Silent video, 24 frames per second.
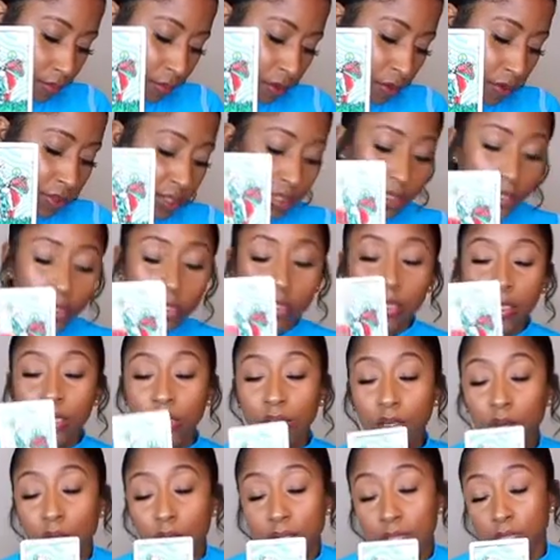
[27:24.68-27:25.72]
which is,
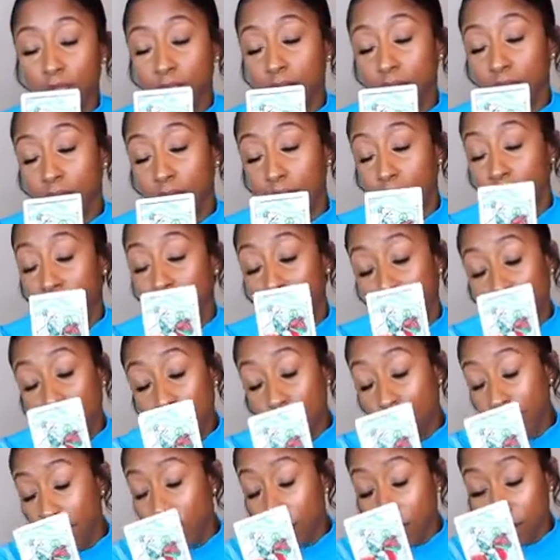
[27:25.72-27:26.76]
King
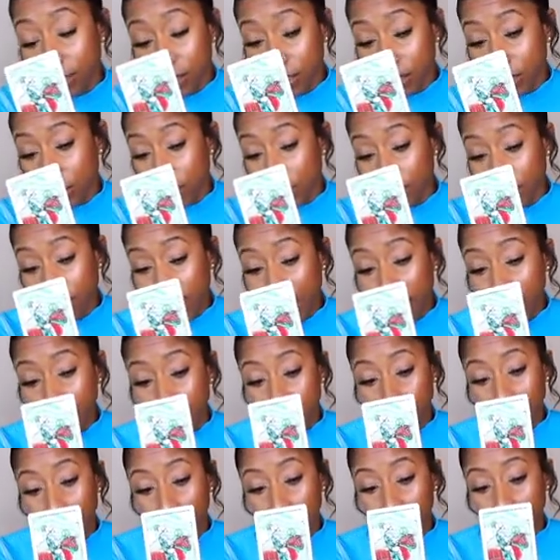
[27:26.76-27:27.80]
of Pentacles isn't a
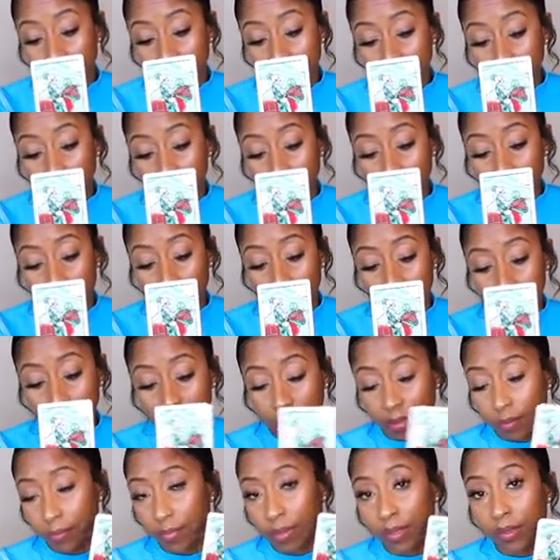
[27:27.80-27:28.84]
bad thing. The
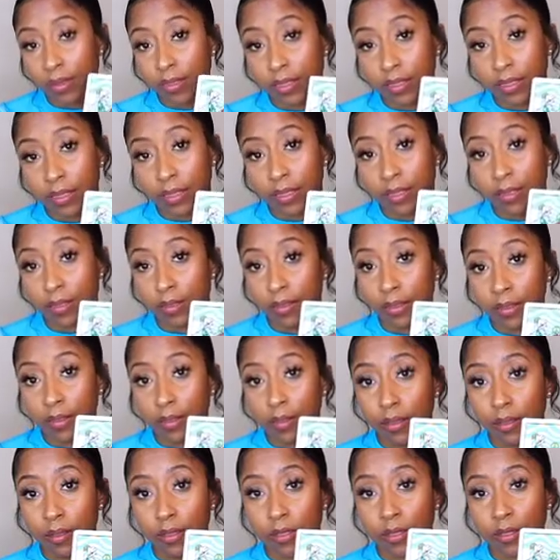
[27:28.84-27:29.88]
stability,
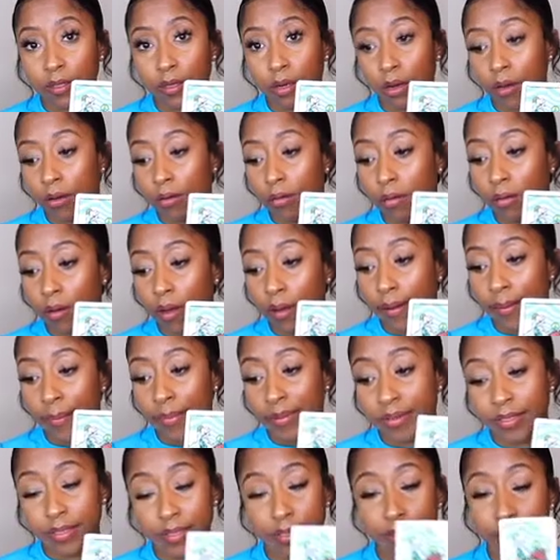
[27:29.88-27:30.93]

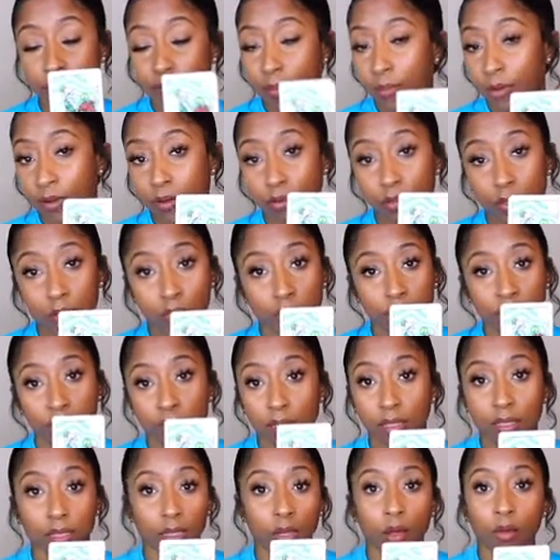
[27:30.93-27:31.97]
but this is someone who's just
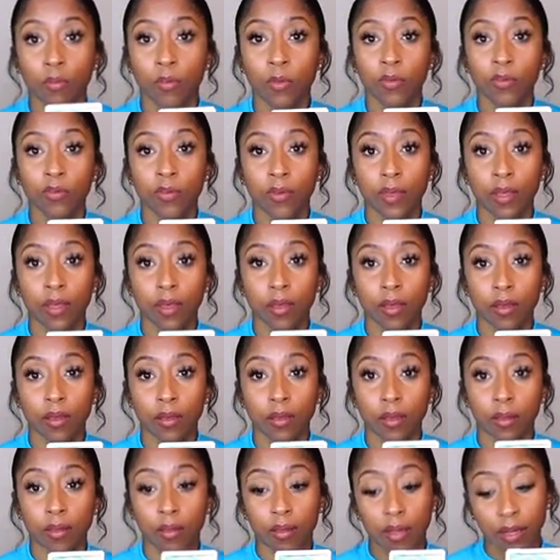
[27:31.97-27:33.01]
very slow moving.
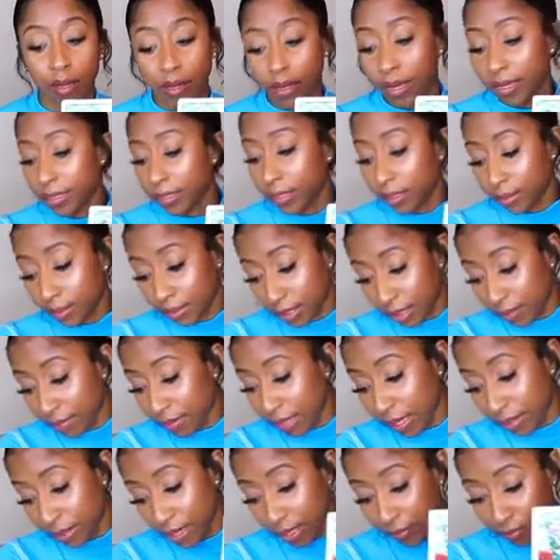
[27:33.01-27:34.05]
And it seems
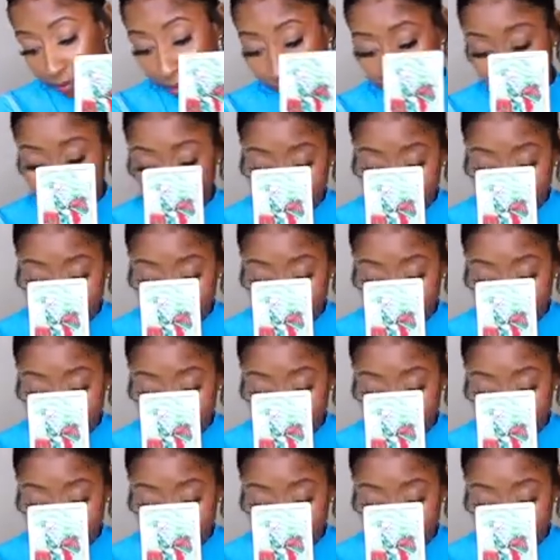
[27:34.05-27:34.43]
like that's what this